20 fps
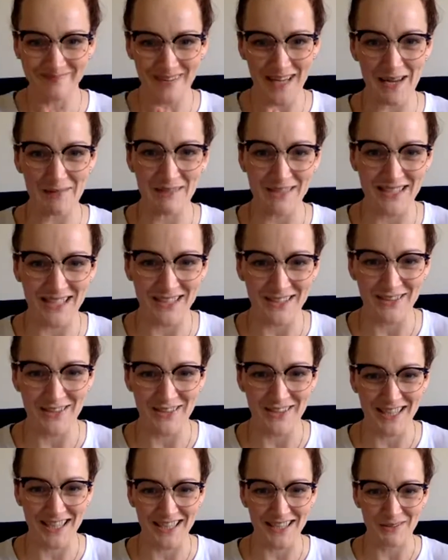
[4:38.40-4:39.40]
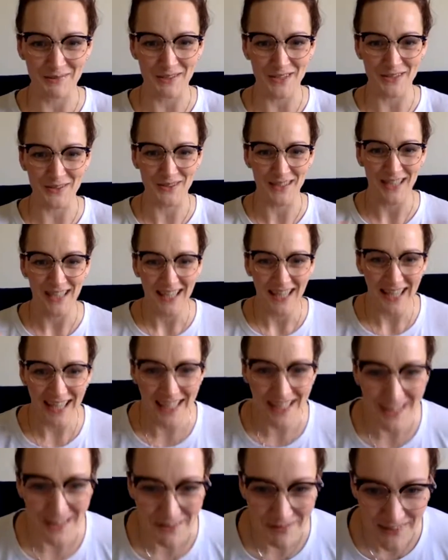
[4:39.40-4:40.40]
I'm excited to share this with you. Hey,
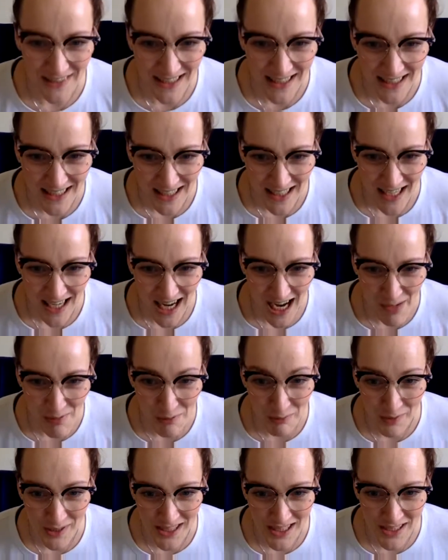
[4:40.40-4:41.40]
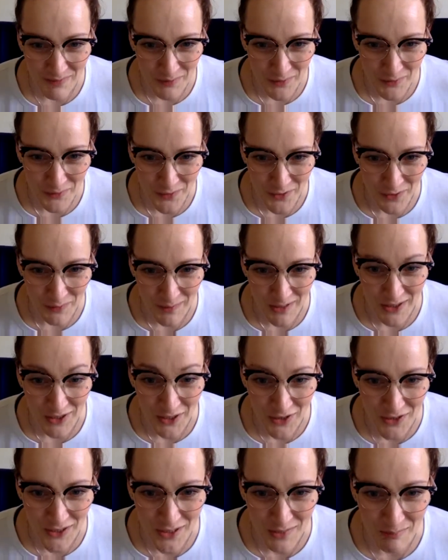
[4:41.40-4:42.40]
lovely. I'm a burlesque performer,
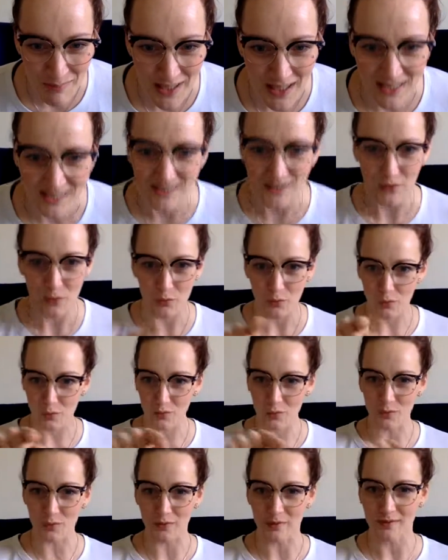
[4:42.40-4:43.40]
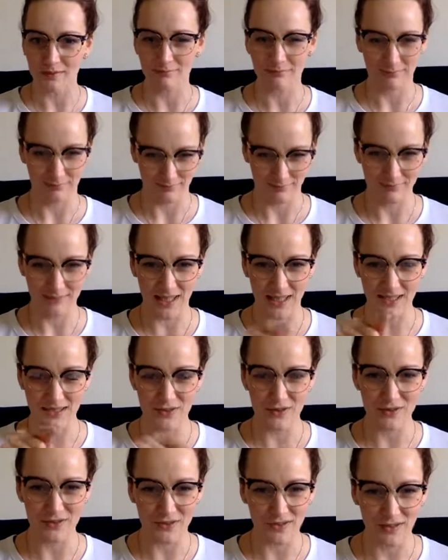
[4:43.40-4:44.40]
London-based. Ooh, that's
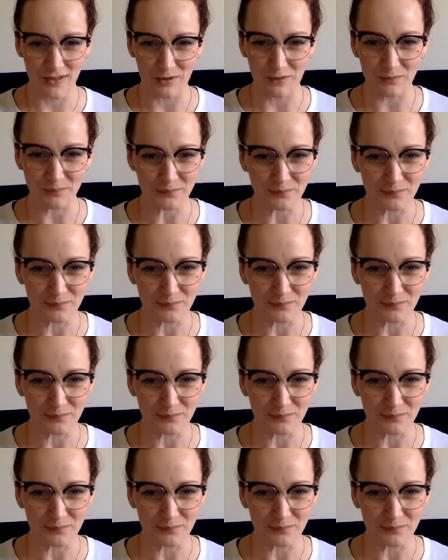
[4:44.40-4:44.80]
good to know.